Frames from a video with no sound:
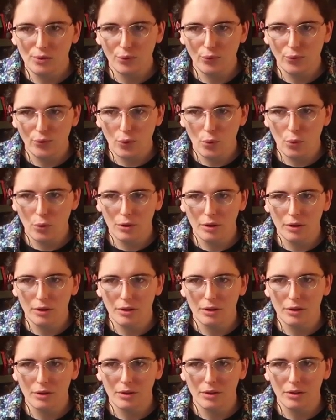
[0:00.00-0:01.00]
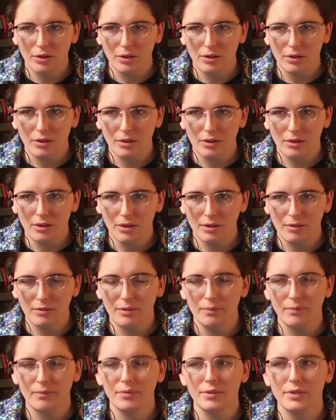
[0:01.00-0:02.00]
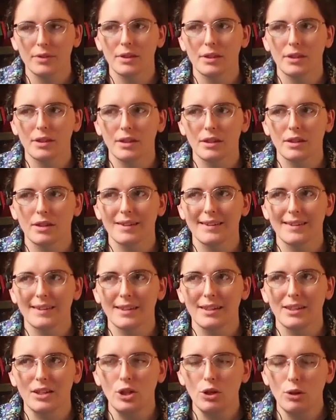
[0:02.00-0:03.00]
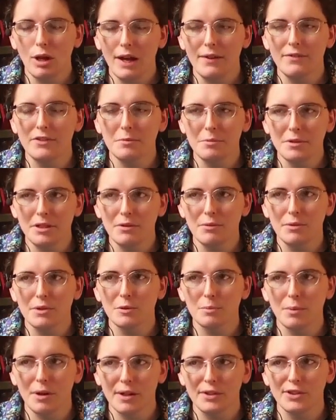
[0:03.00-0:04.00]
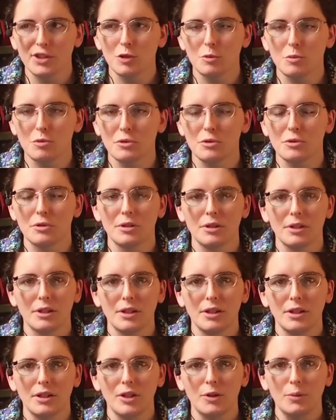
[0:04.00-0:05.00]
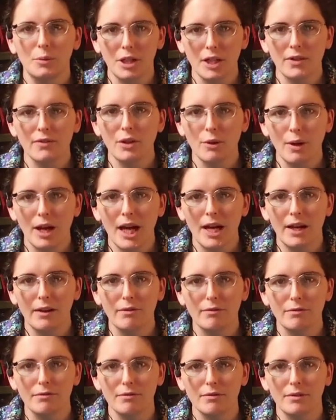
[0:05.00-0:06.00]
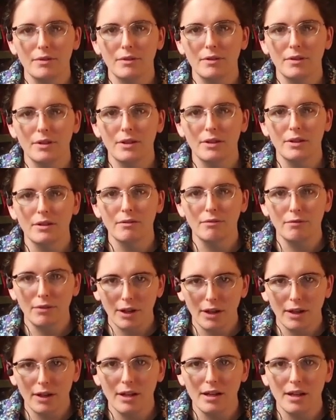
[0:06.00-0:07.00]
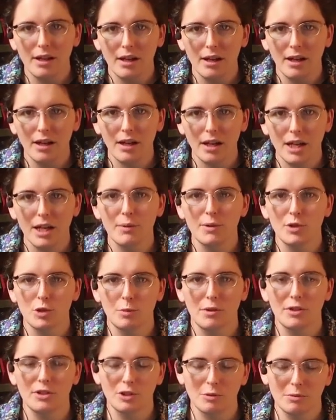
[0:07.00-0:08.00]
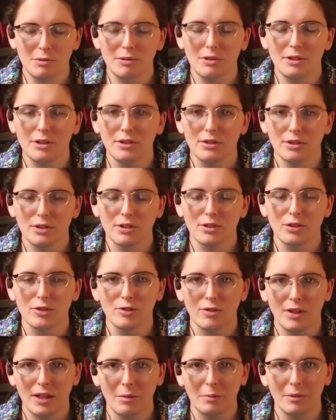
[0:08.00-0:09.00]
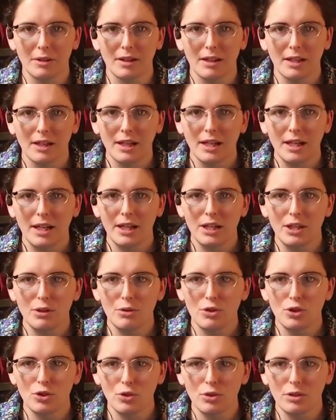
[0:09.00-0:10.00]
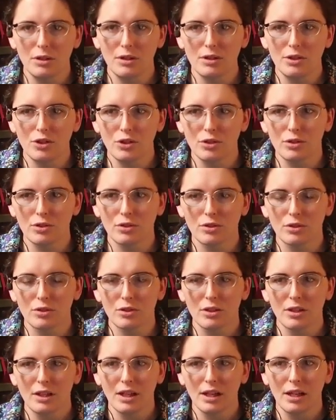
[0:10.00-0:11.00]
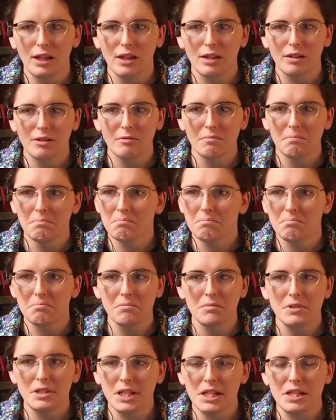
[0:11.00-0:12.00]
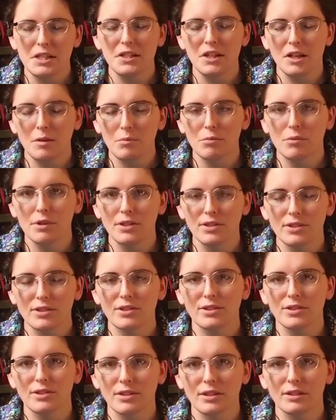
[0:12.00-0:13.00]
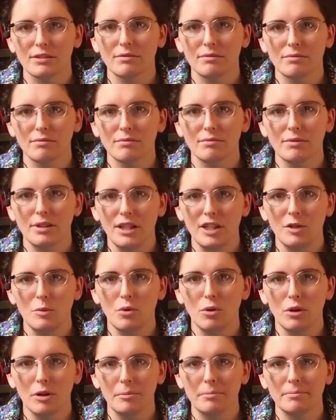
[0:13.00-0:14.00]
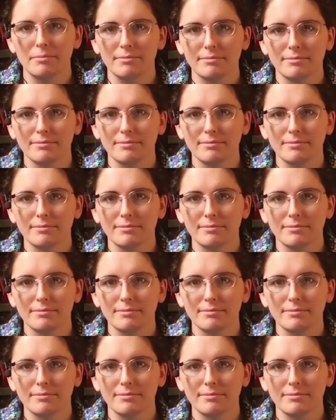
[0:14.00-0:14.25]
for, or you have to be responsible whenever you have very high responsibility, such as a family, and you shouldn't just take dumb risks anymore.